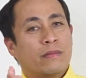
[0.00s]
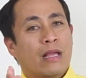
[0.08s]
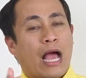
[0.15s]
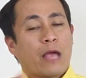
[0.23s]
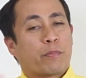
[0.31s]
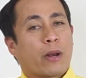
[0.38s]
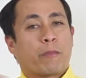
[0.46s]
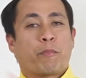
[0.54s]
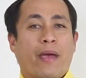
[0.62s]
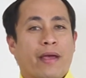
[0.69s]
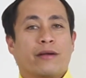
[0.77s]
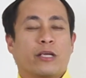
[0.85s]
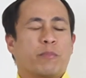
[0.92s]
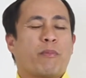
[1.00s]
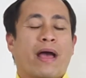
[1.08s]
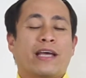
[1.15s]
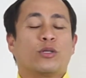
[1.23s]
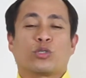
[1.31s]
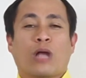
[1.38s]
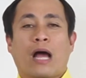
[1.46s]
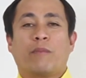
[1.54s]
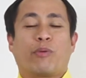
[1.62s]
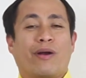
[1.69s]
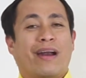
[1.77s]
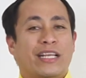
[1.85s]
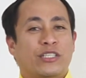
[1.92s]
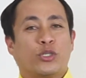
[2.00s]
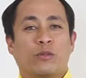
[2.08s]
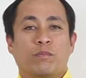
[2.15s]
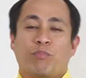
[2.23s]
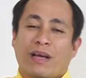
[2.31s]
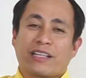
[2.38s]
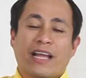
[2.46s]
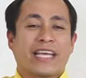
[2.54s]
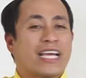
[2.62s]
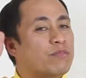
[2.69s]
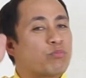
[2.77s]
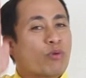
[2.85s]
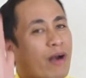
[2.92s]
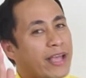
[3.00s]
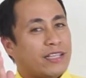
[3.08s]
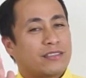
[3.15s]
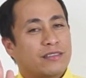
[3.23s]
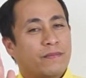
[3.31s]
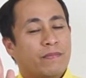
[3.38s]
I prefer if I don't have religion, but I have Christ,